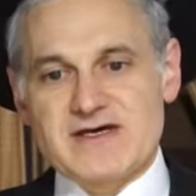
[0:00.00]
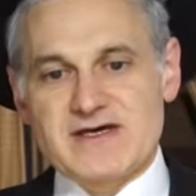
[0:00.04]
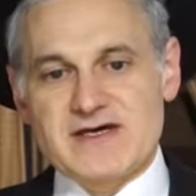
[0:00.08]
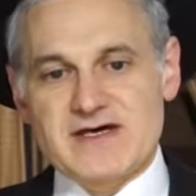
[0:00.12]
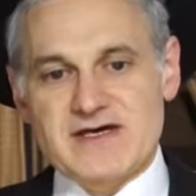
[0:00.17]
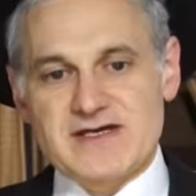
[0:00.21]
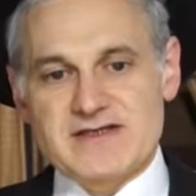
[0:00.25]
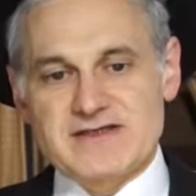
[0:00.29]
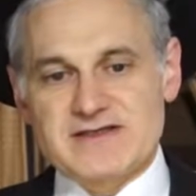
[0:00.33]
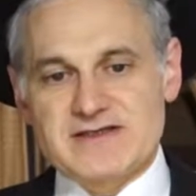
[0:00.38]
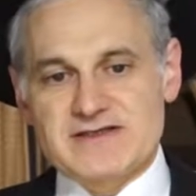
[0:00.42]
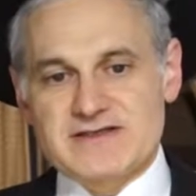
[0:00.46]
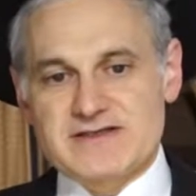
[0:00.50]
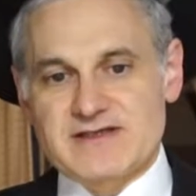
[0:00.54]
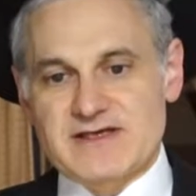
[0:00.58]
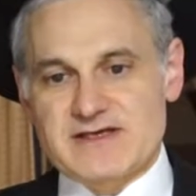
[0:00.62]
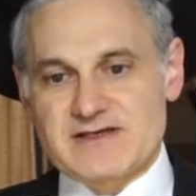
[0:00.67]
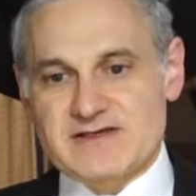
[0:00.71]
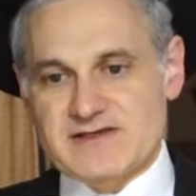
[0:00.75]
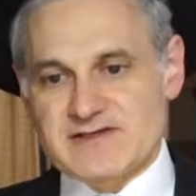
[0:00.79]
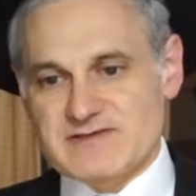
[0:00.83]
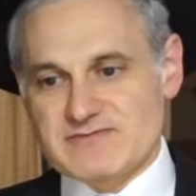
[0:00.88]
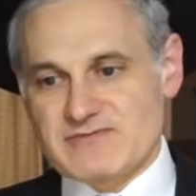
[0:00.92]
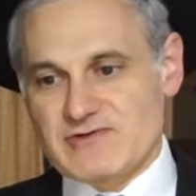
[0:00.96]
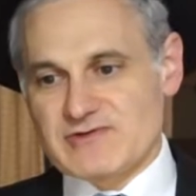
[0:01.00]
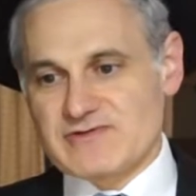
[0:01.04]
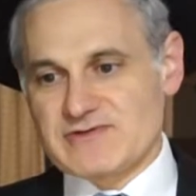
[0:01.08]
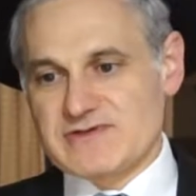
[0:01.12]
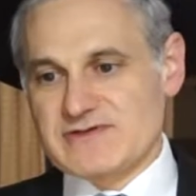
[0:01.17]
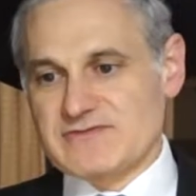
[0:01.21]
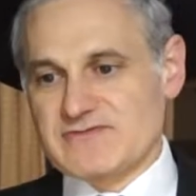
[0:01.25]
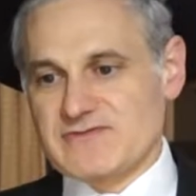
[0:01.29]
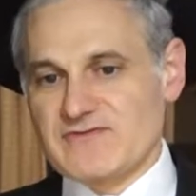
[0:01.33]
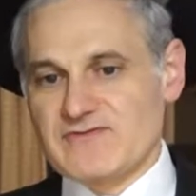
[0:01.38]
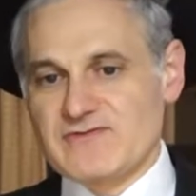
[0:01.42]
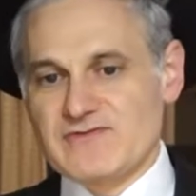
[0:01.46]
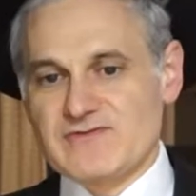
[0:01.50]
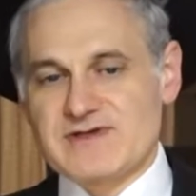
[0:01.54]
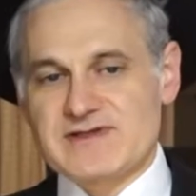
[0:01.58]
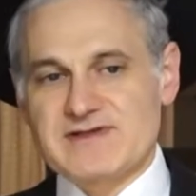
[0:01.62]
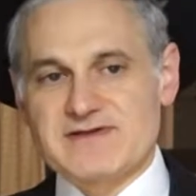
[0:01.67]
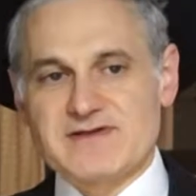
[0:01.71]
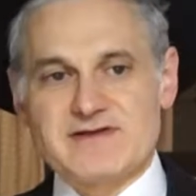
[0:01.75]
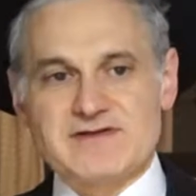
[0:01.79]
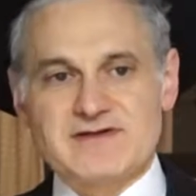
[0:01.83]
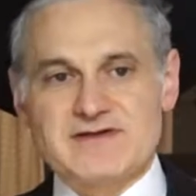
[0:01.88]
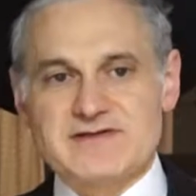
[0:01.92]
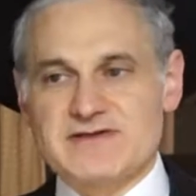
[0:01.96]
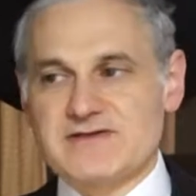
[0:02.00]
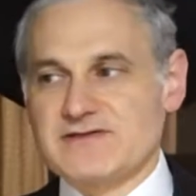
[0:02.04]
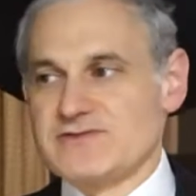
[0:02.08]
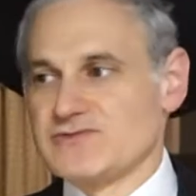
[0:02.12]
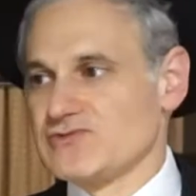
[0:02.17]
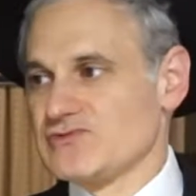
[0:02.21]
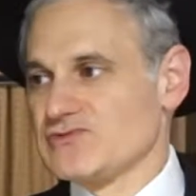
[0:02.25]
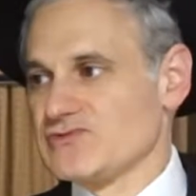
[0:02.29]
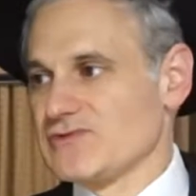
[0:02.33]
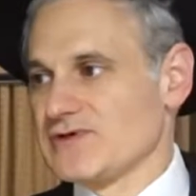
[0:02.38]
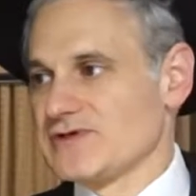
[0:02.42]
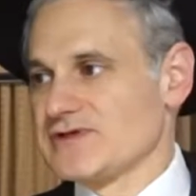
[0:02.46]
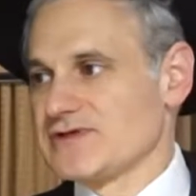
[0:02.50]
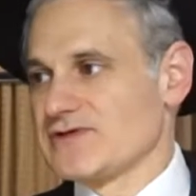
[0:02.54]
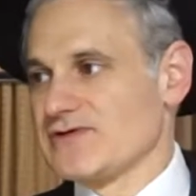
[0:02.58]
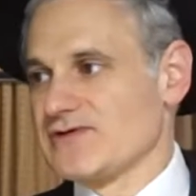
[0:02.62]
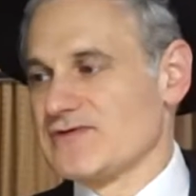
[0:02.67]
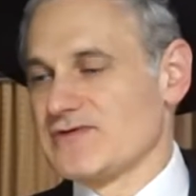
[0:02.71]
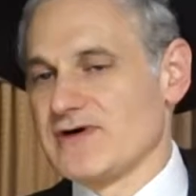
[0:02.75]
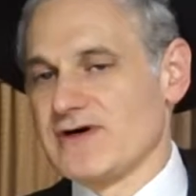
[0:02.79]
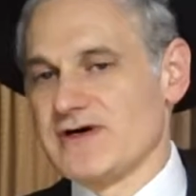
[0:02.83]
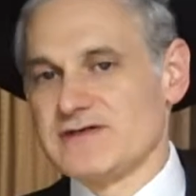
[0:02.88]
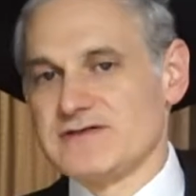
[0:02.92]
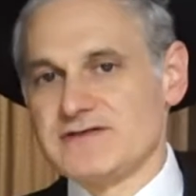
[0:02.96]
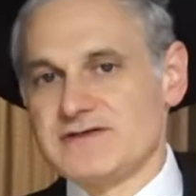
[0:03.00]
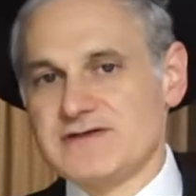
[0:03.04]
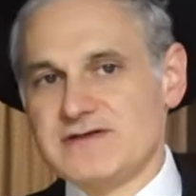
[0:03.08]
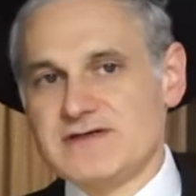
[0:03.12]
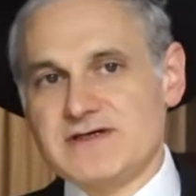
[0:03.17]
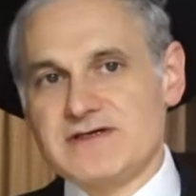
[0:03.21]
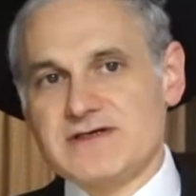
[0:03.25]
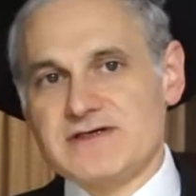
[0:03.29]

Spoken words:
And then I spoke to him a few weeks later. I said, "No, what's going on?"